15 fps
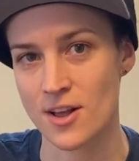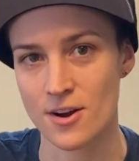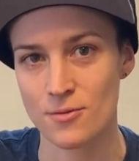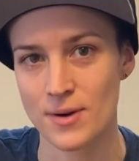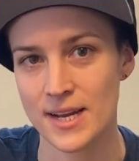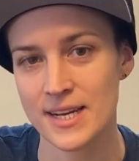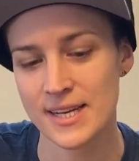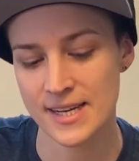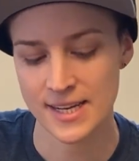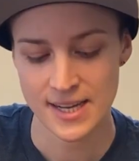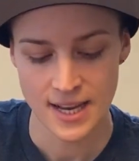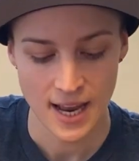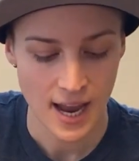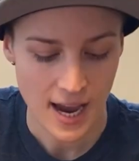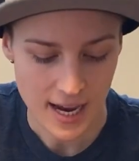way,
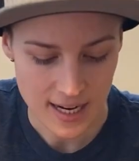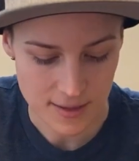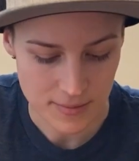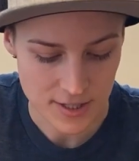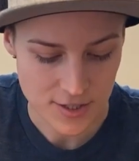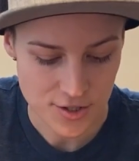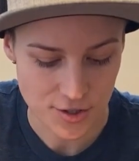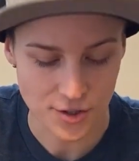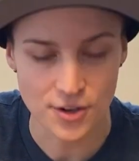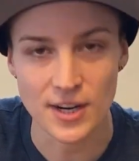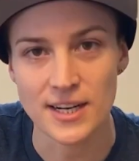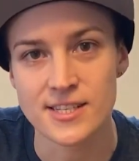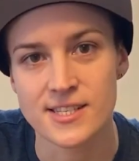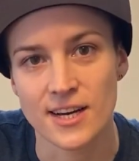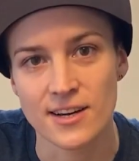and I'm going to show you guys
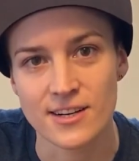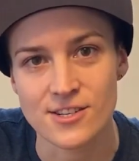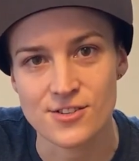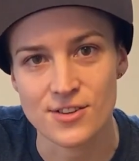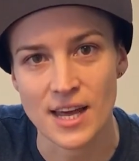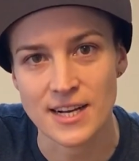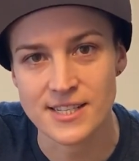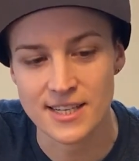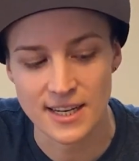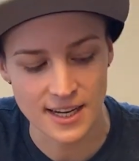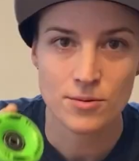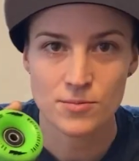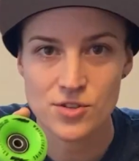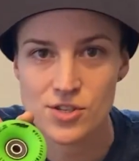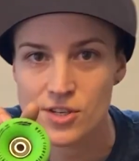how to do that today. I'm
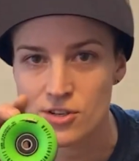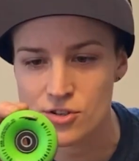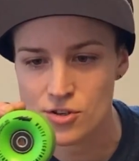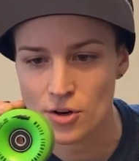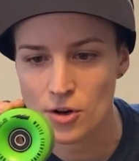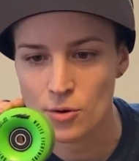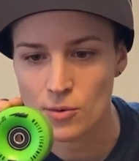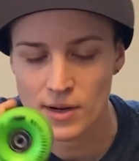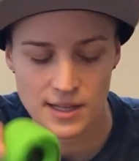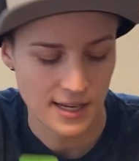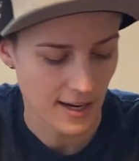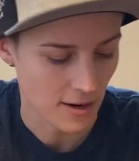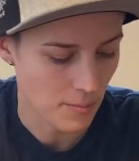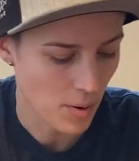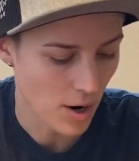just going to show you quickly how to
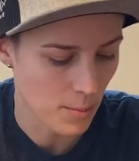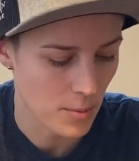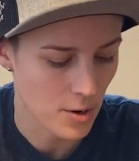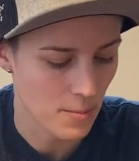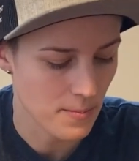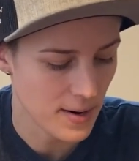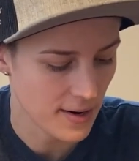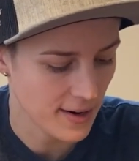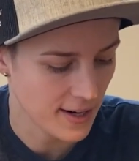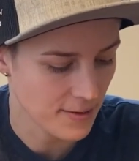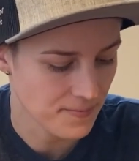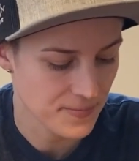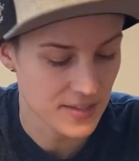pop out a bearing.